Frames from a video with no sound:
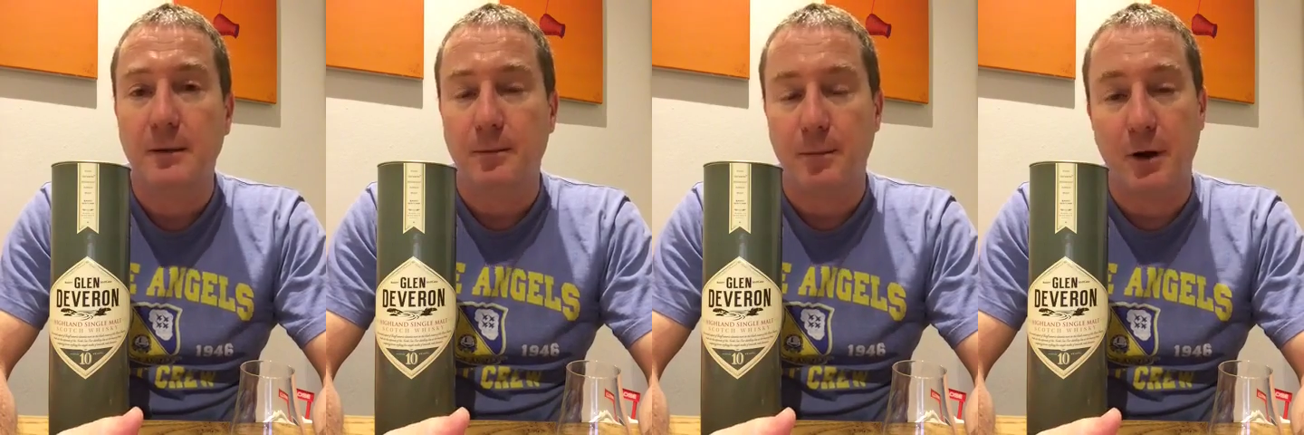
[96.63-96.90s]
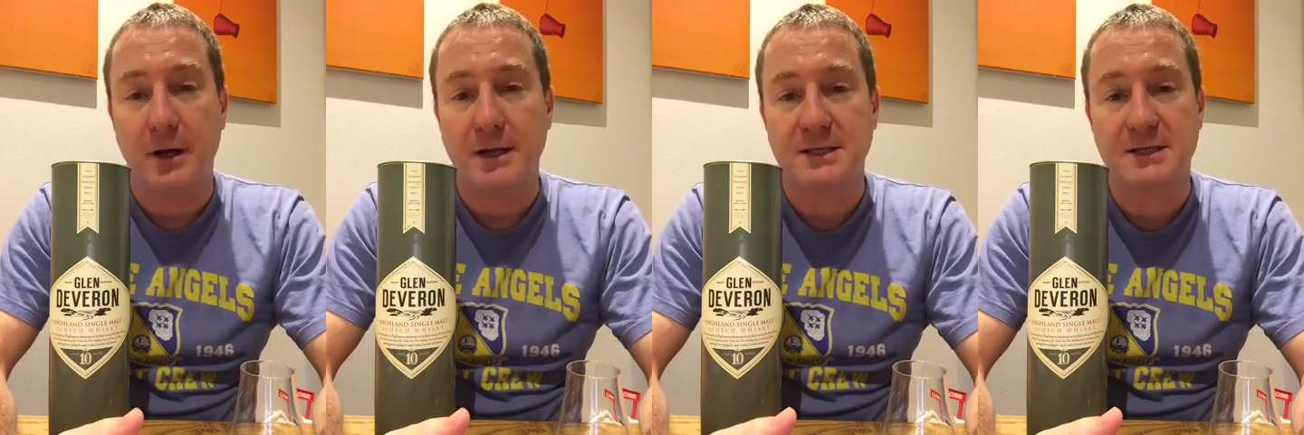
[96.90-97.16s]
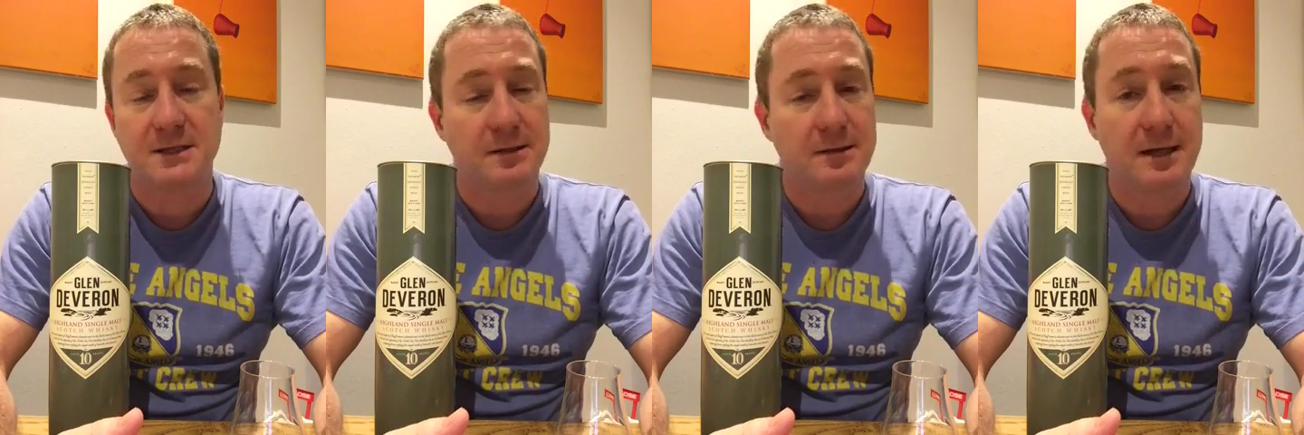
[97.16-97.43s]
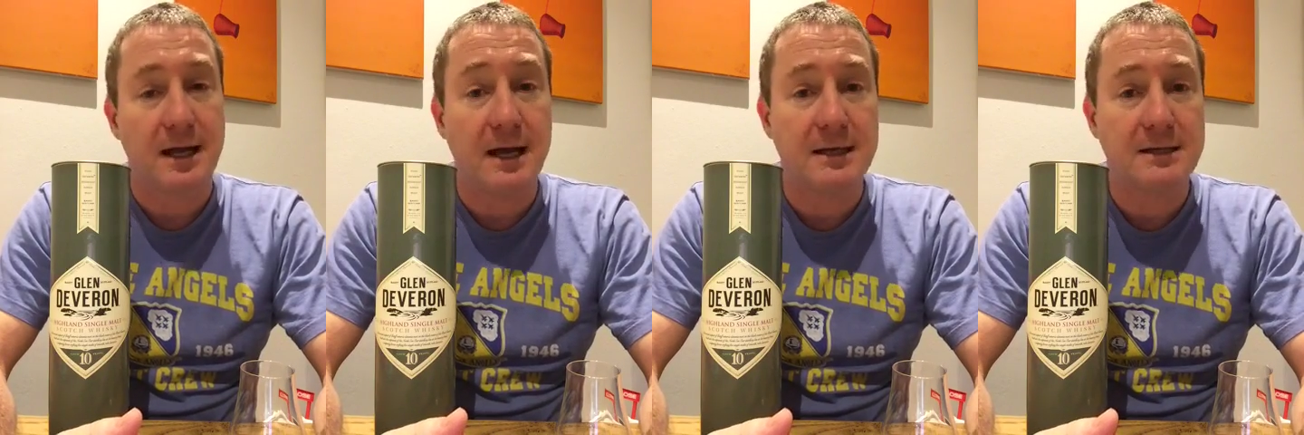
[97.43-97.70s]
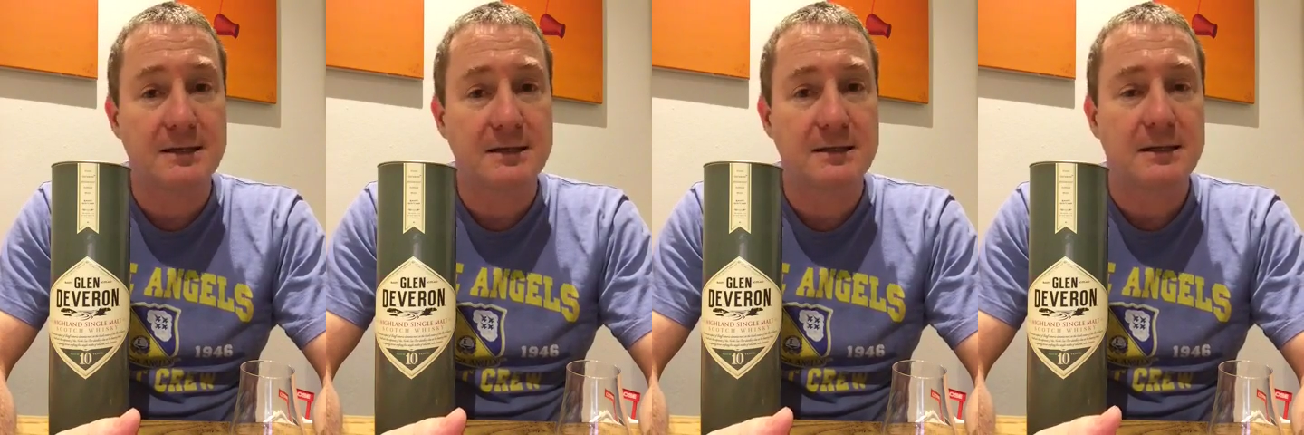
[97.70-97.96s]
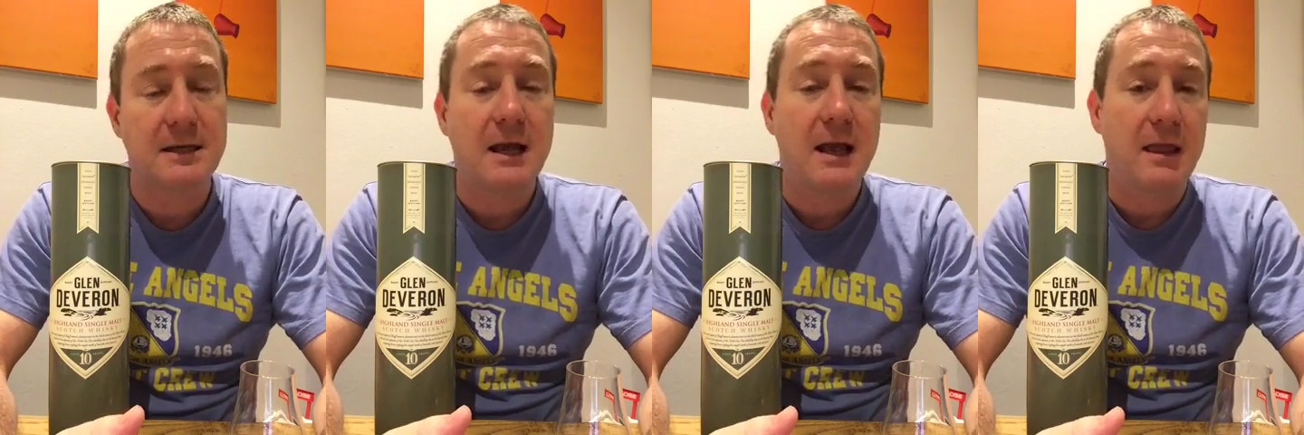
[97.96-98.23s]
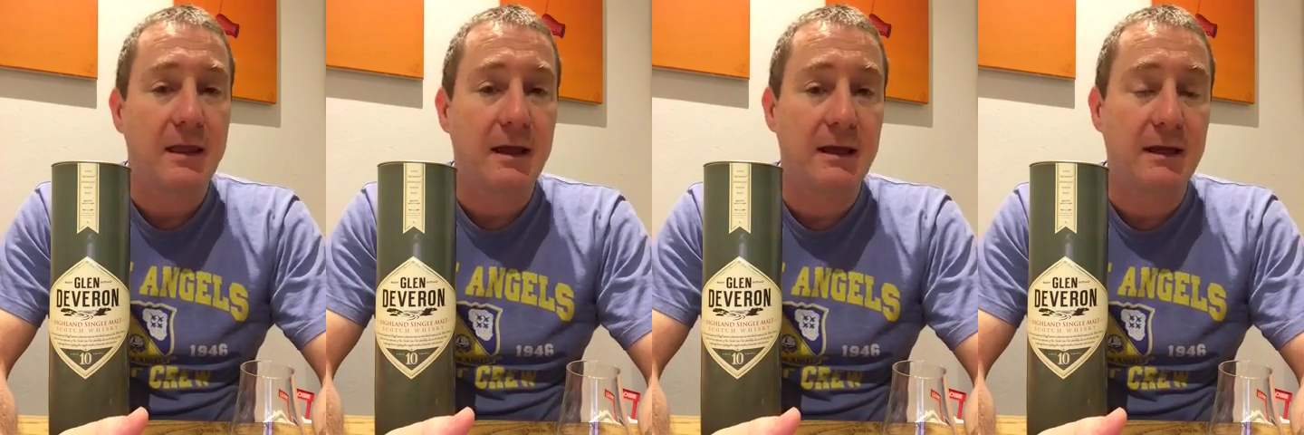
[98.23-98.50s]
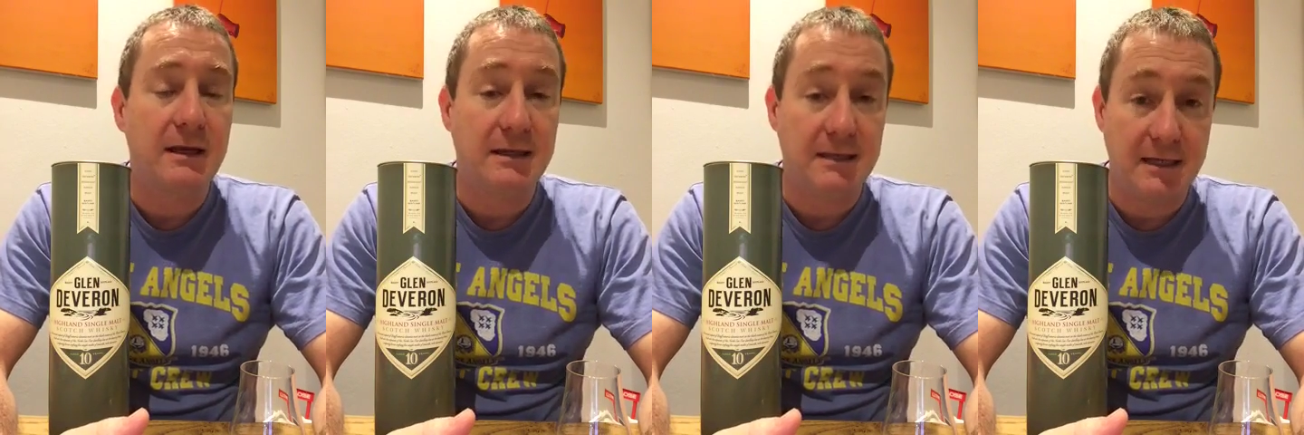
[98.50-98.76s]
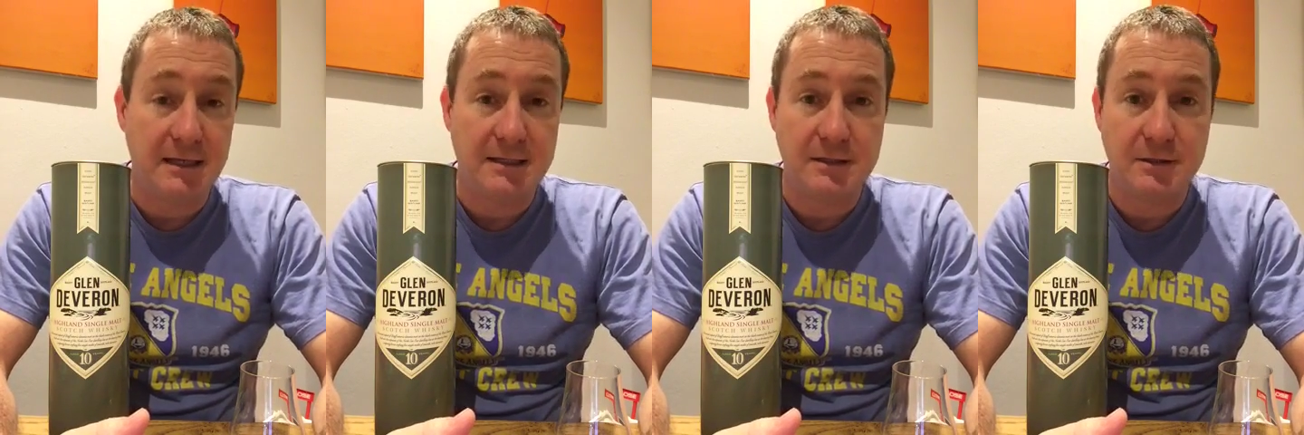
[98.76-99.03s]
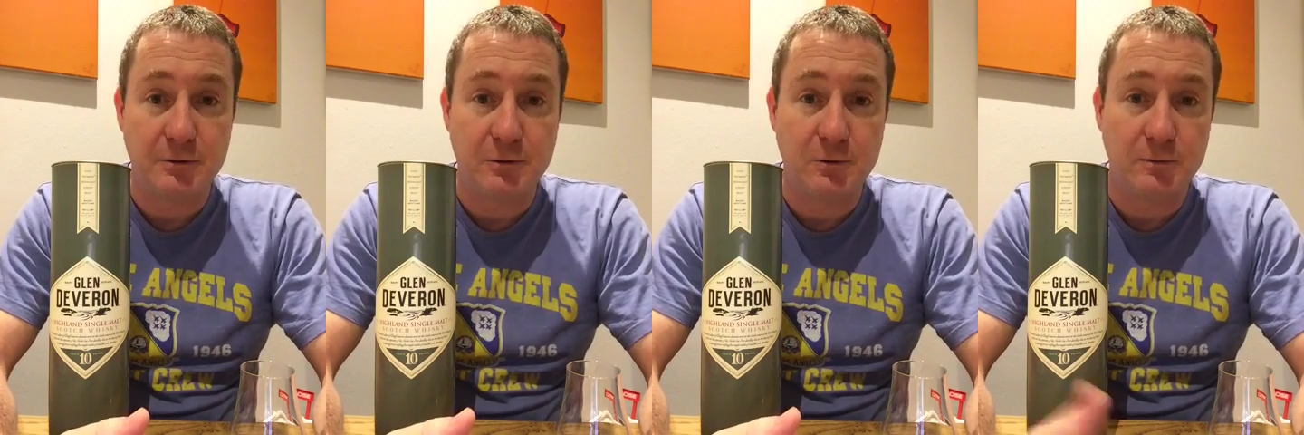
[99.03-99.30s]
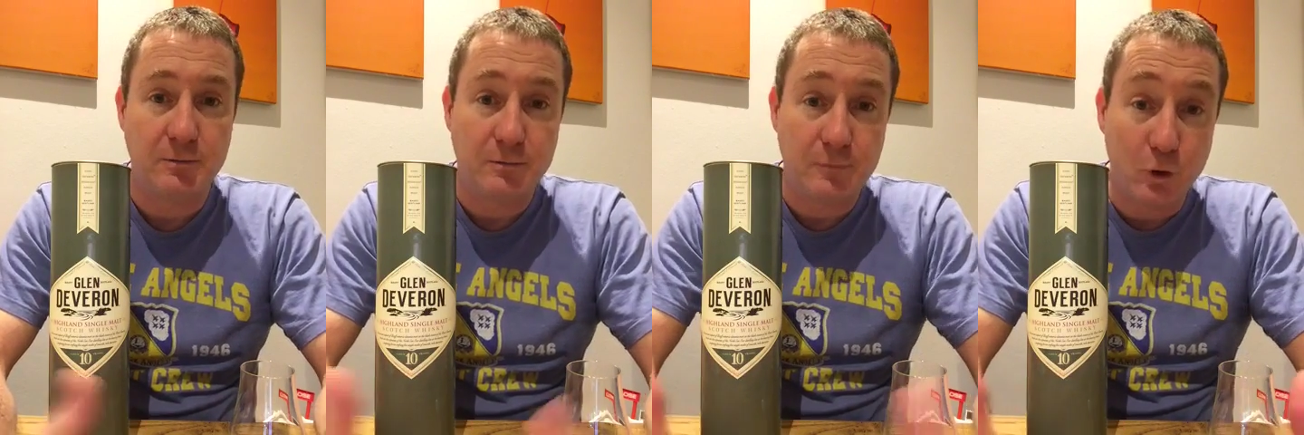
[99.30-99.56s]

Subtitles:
buys casks, they need to